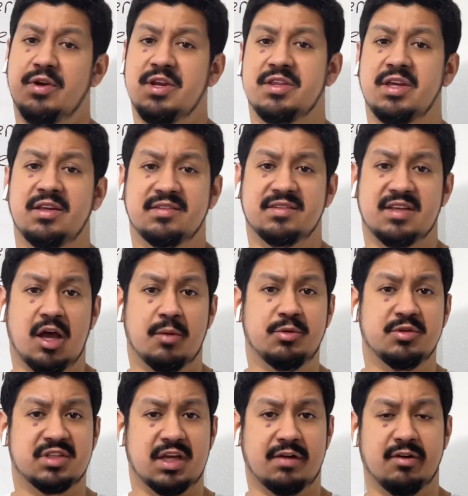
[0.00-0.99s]
things to help you
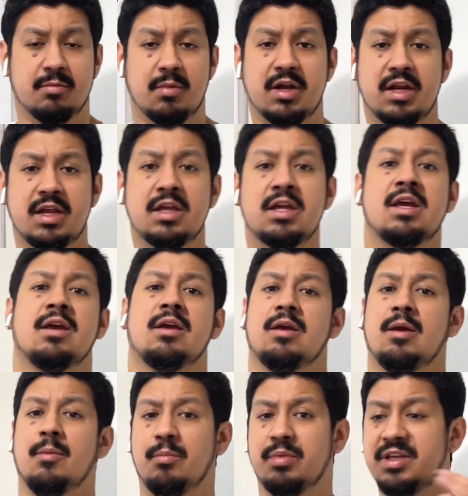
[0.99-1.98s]
save on money.
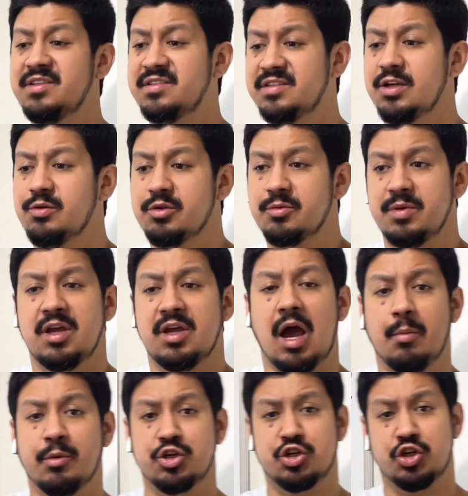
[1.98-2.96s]
Please stick with me. I'm
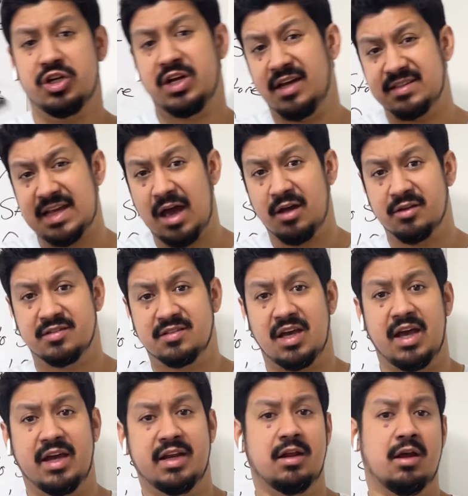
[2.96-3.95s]
gonna show you guys
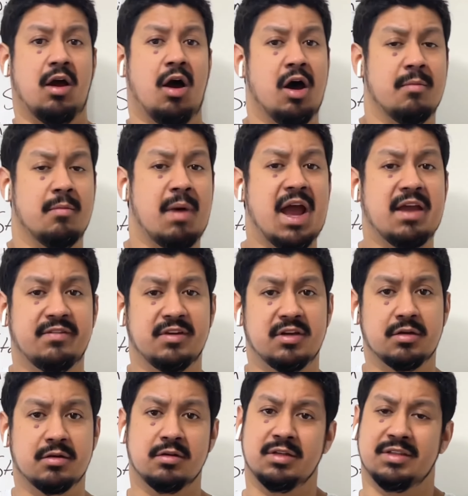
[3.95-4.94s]
outside on my
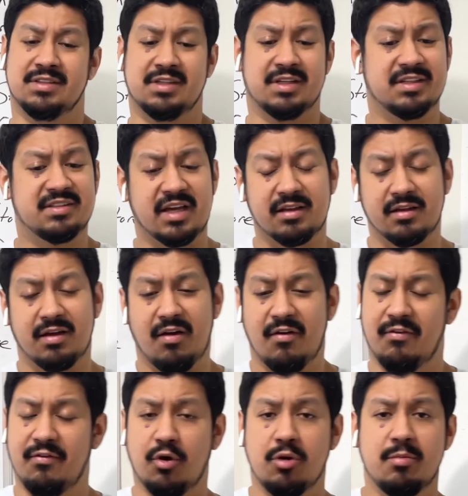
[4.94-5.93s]
vehicle. It's gonna take
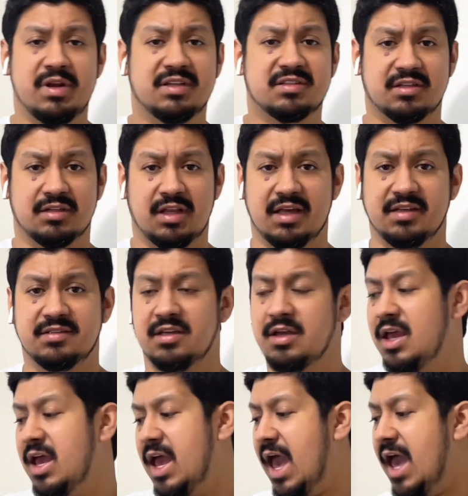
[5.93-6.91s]
4 minutes or less
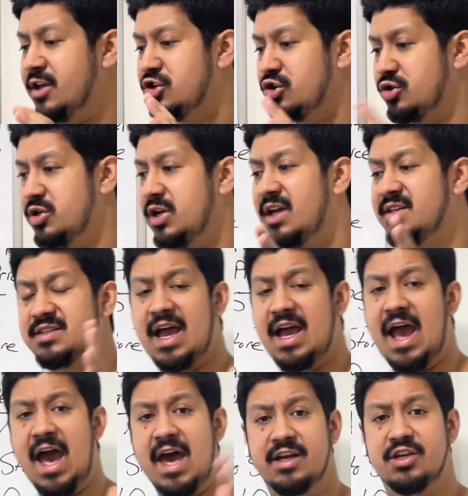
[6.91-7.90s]
and show you guys
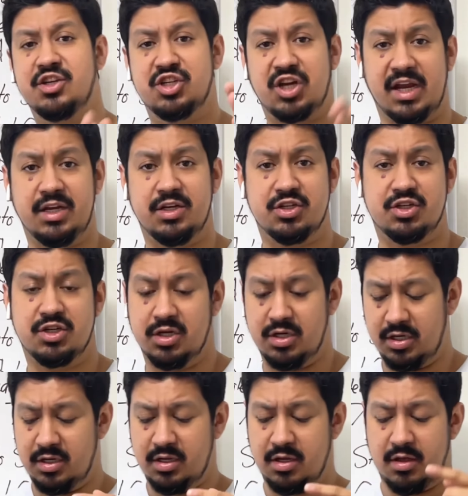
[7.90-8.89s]
how to change
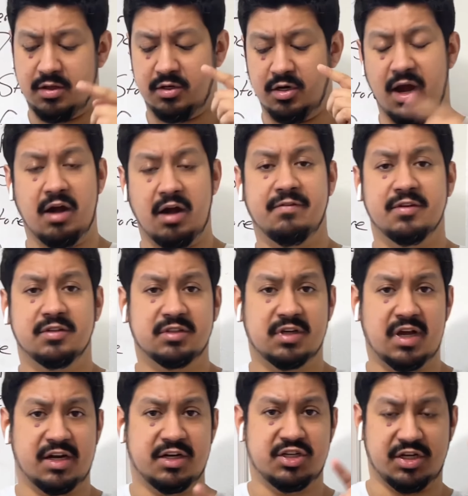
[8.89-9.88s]
your air filter, how
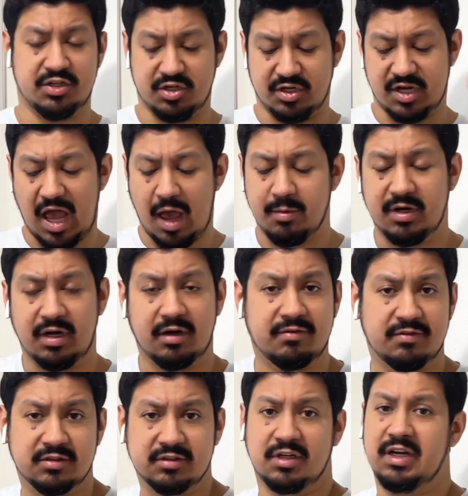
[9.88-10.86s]
to change your cabin air
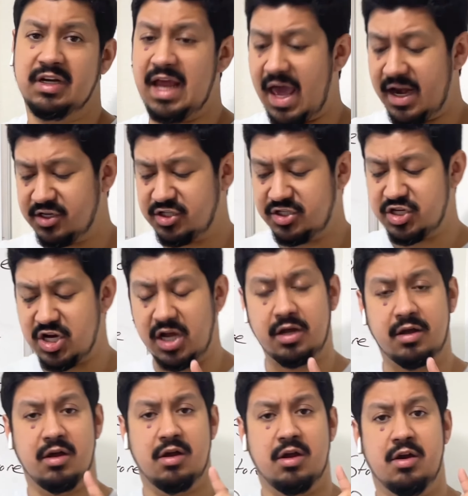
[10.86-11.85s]
filter, and how to check
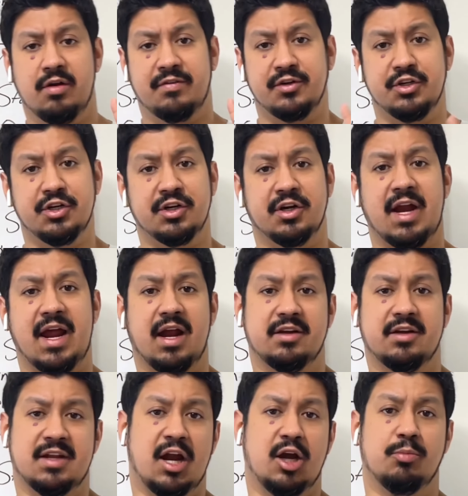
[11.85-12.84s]
for your
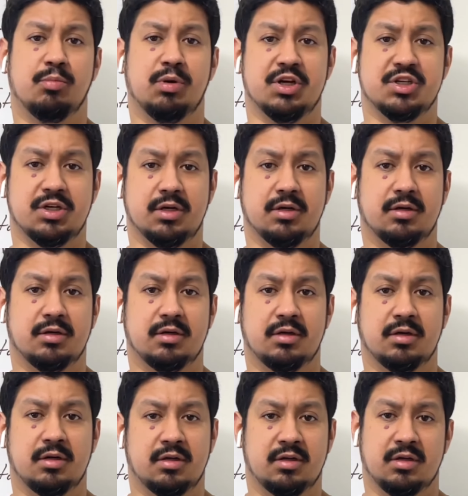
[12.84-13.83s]
tire pressure.
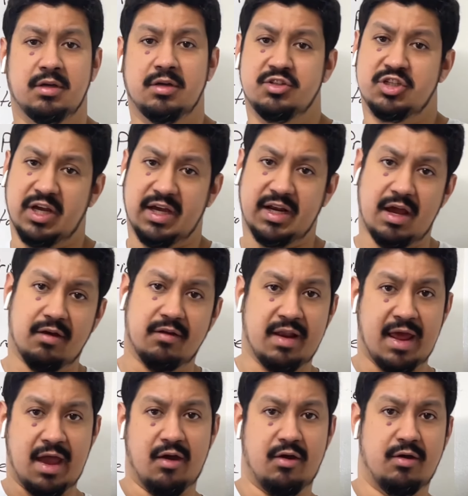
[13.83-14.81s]
Check it out now.